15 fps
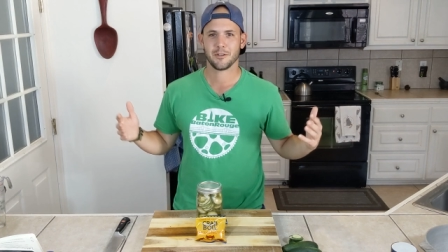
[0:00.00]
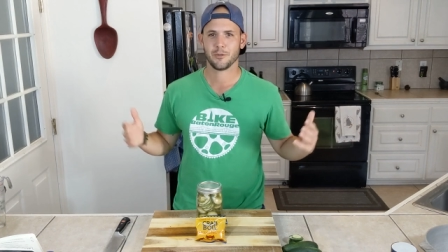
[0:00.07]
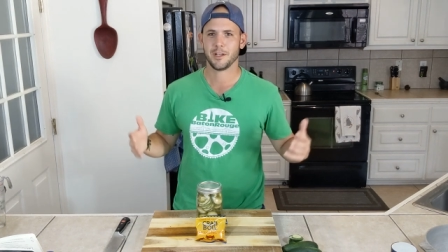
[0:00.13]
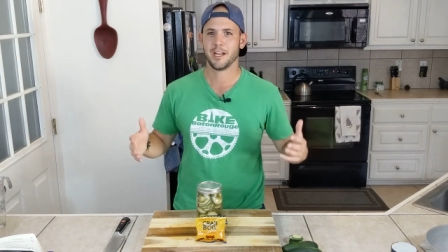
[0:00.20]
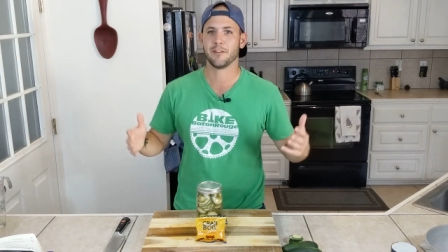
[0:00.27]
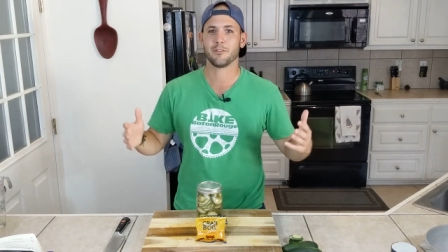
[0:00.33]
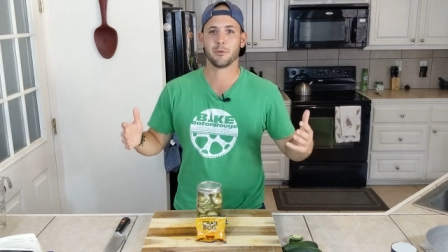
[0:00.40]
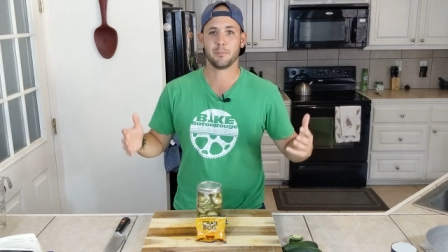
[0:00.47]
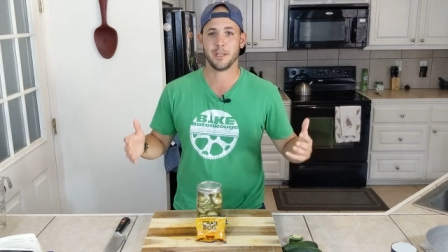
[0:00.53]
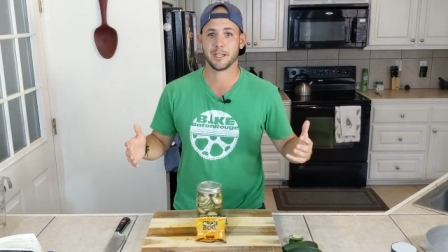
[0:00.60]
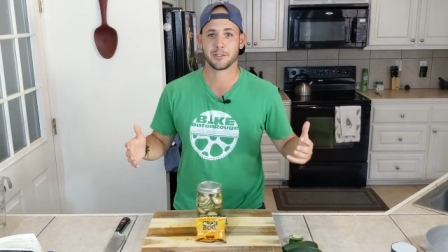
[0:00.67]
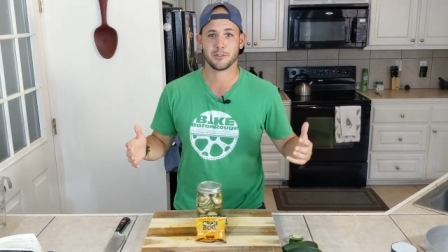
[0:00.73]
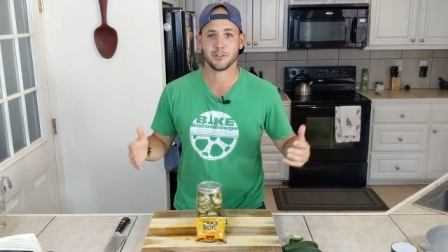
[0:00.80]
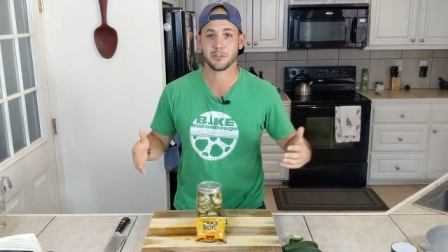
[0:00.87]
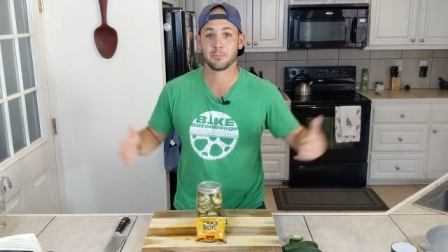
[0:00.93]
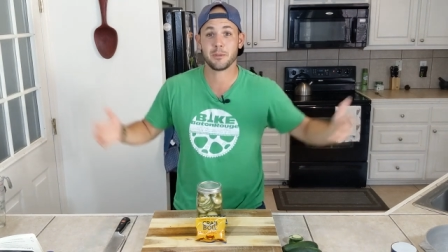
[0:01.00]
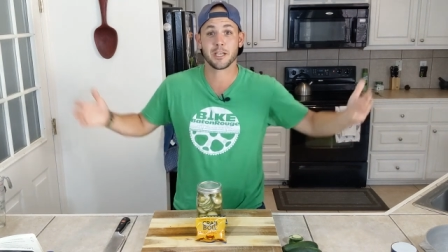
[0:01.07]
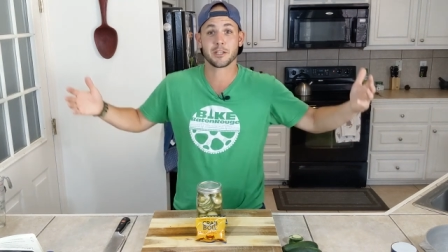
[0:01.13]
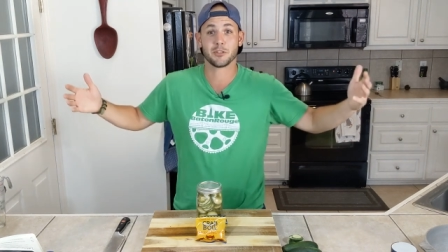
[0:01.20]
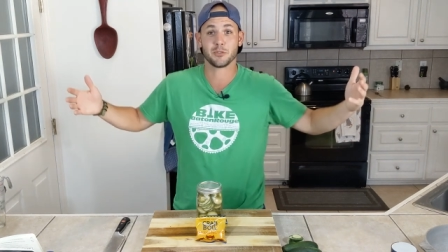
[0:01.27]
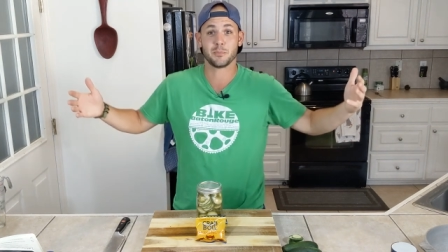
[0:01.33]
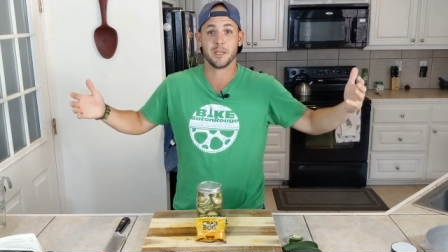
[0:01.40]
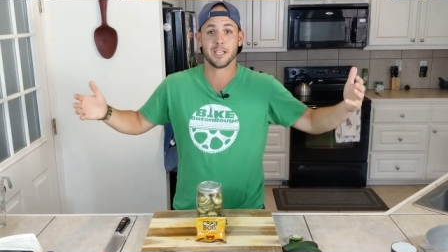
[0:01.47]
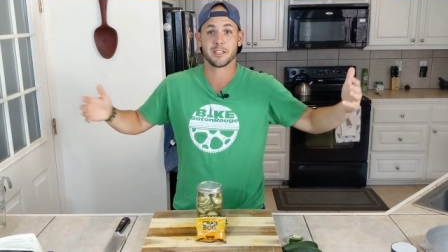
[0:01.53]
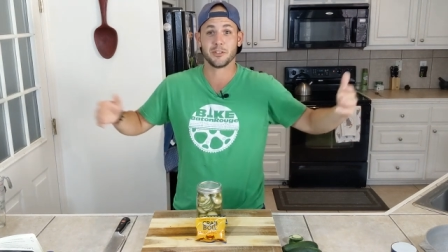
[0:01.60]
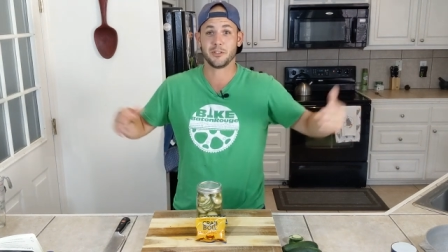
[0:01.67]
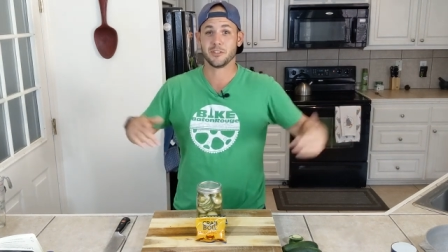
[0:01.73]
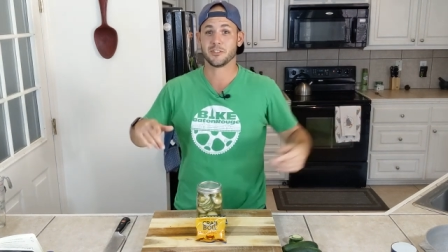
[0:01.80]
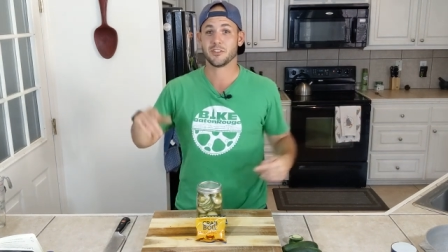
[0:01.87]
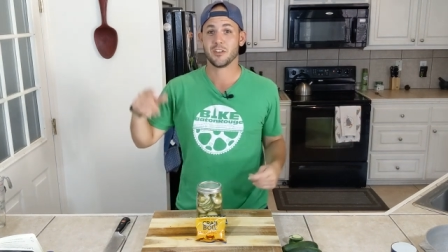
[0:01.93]
whatever pickles, pickles,
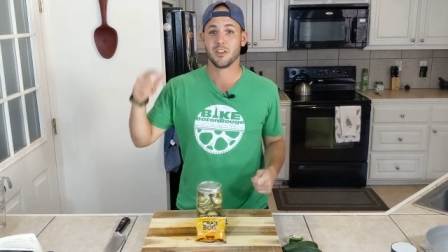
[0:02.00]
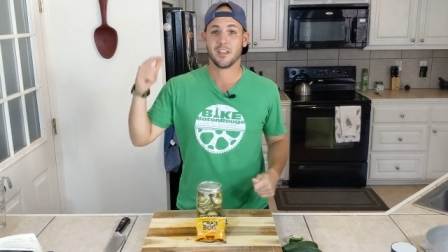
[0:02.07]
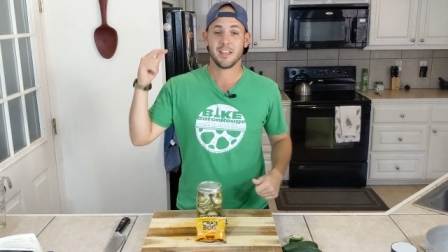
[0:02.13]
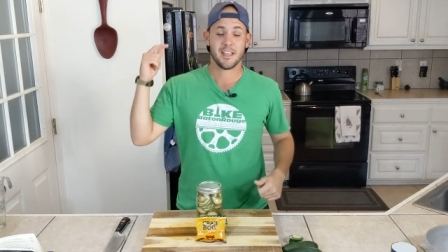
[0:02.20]
pickles.